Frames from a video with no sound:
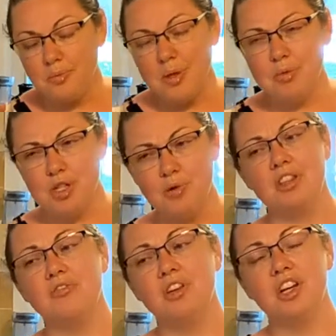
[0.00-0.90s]
between the
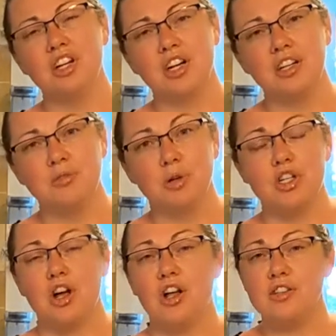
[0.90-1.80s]
vinegar, which
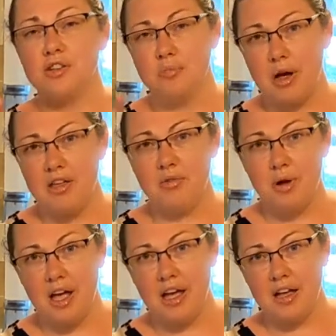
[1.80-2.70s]
also, by the
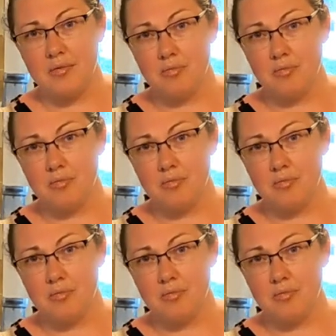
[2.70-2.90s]
way,